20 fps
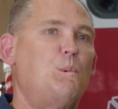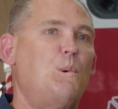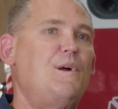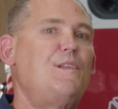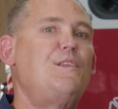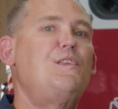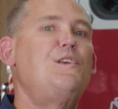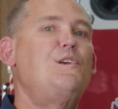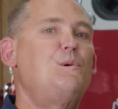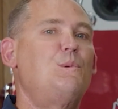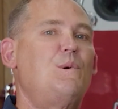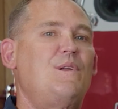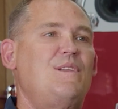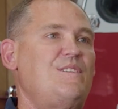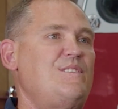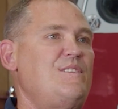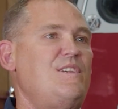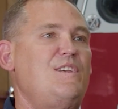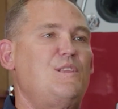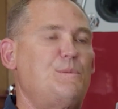what do you want to
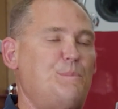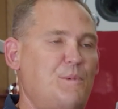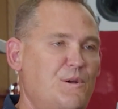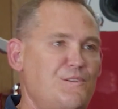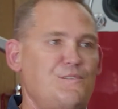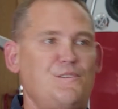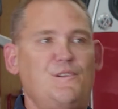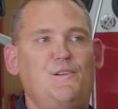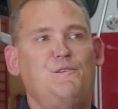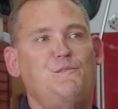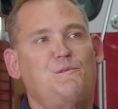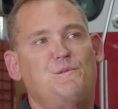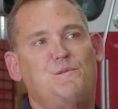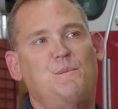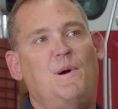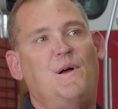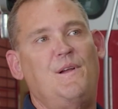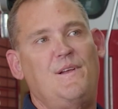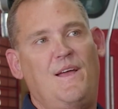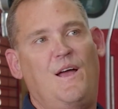see in the person who's
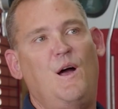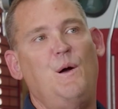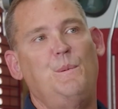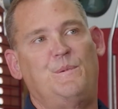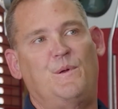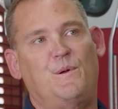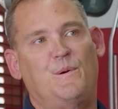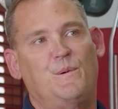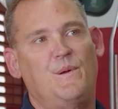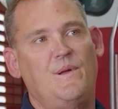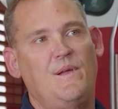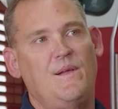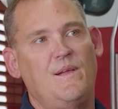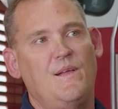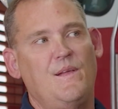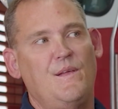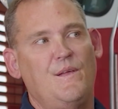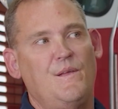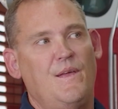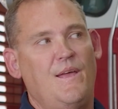responding to help
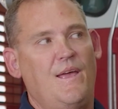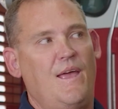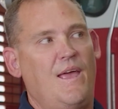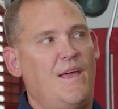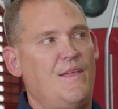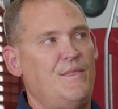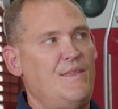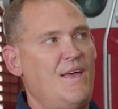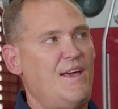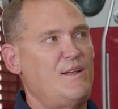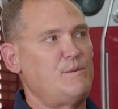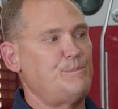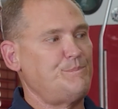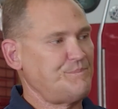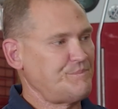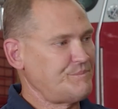you? And then